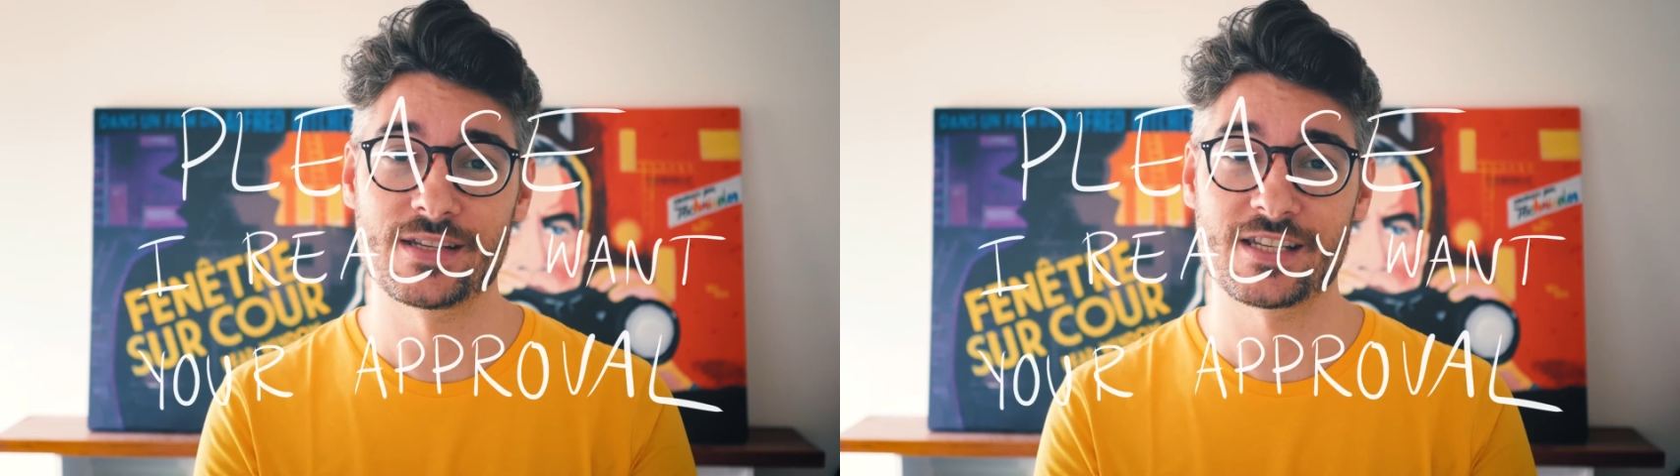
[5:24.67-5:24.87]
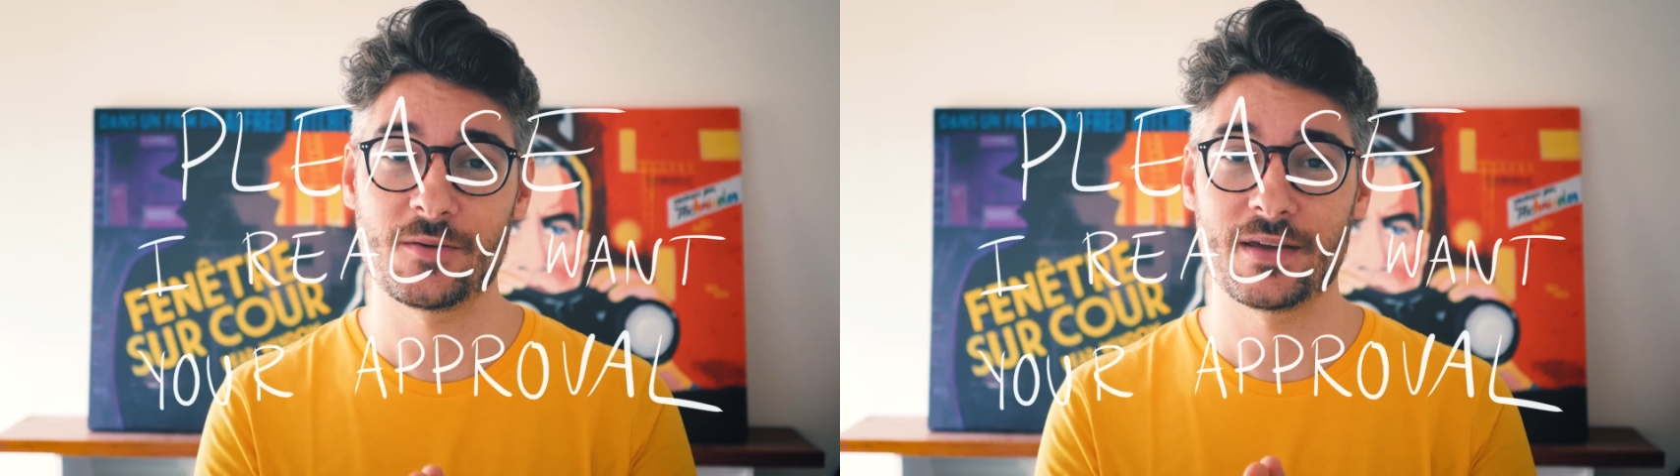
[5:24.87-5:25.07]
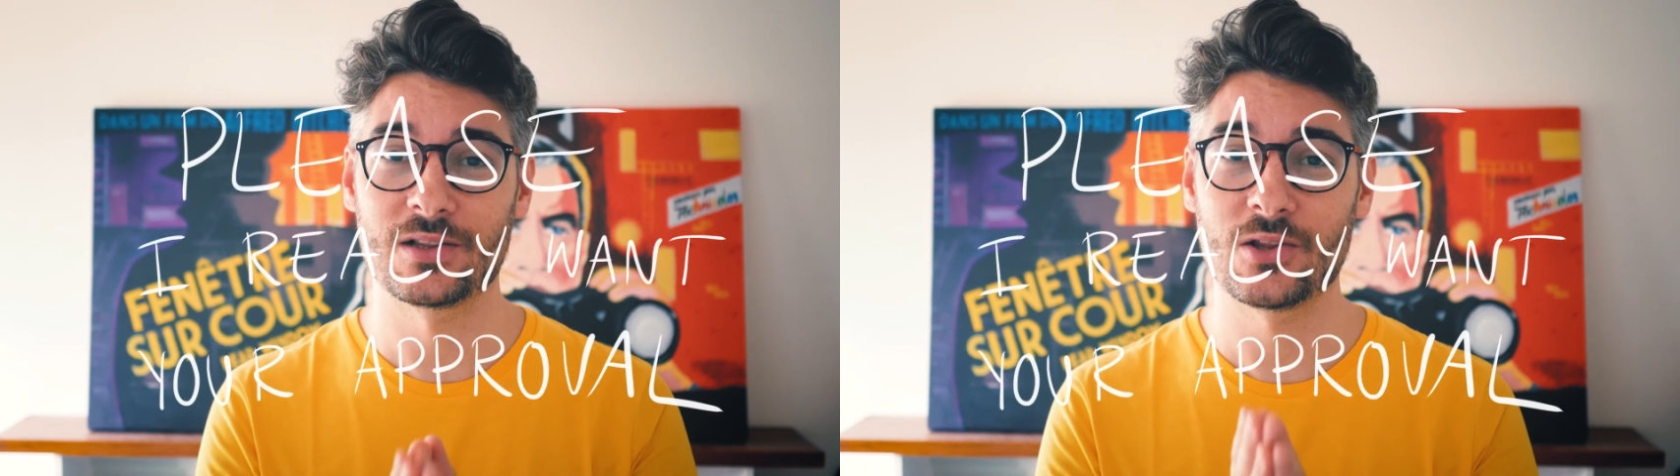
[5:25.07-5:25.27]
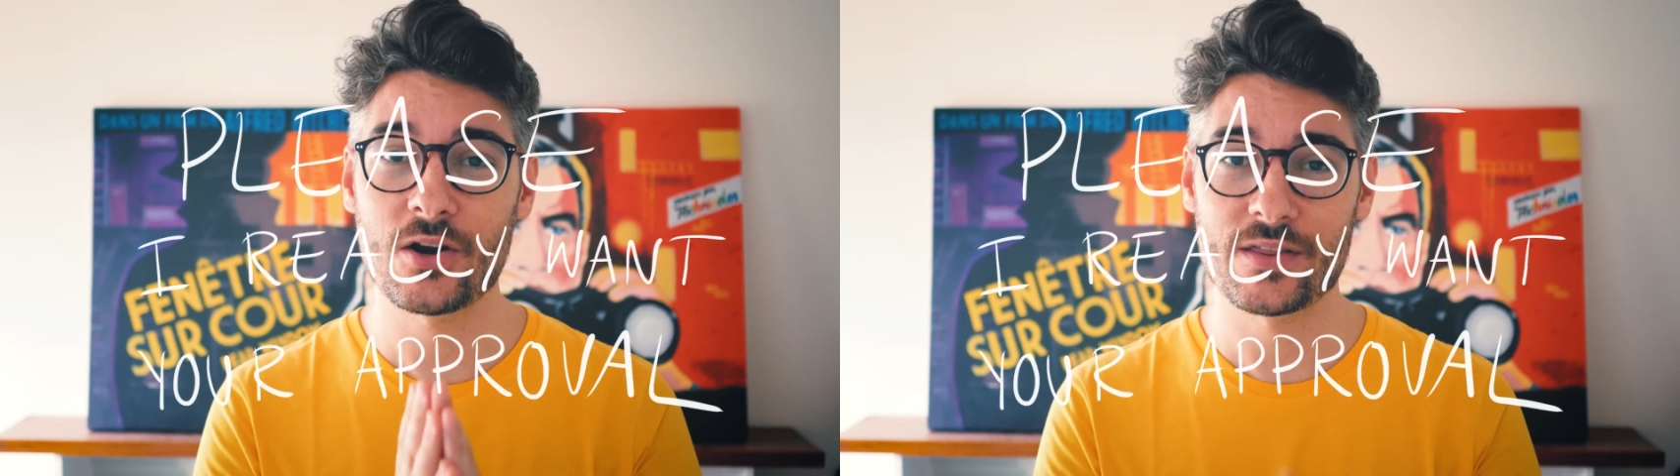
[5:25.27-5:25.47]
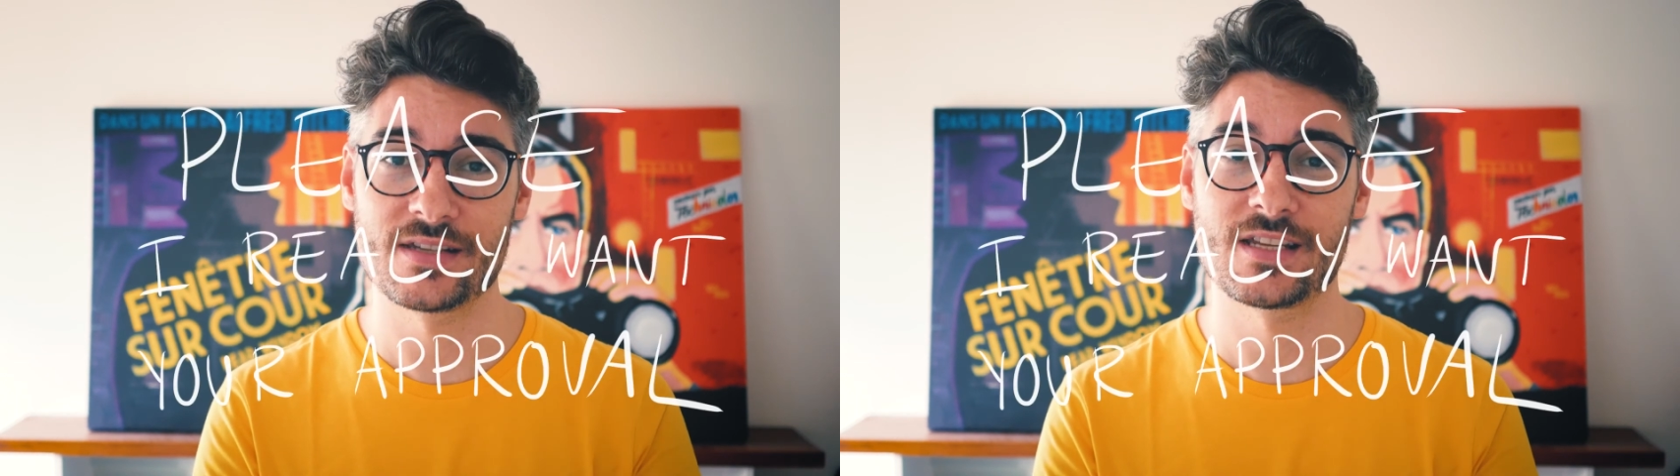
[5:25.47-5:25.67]
there's going to be a lot
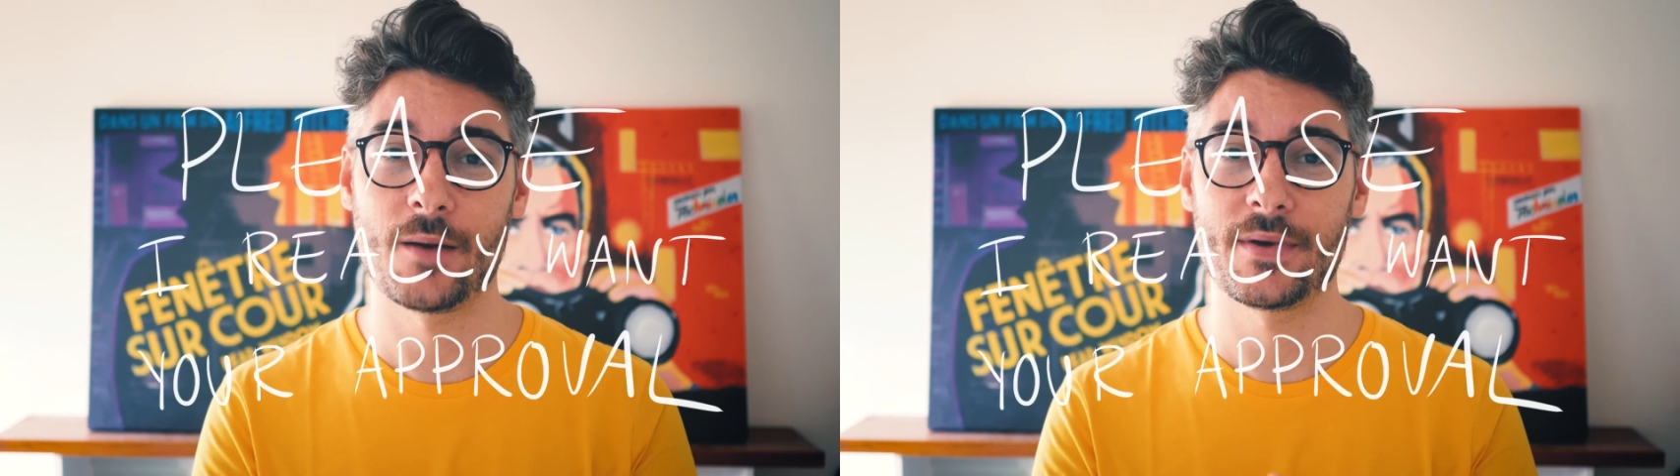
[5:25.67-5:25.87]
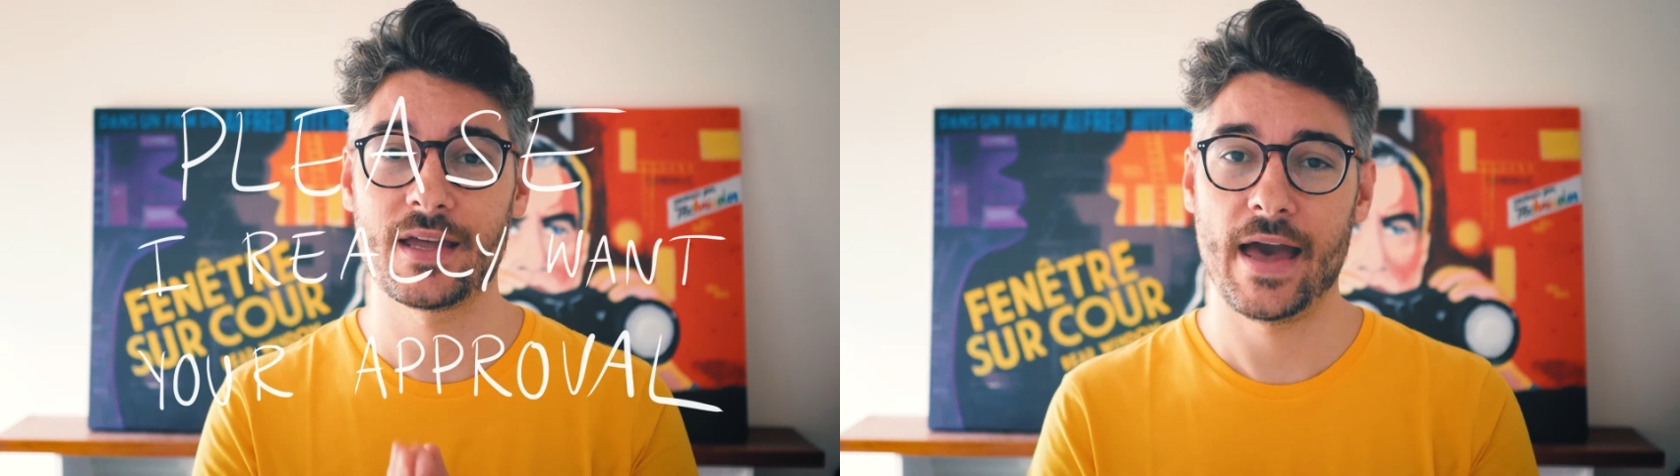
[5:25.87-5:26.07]
of these coming,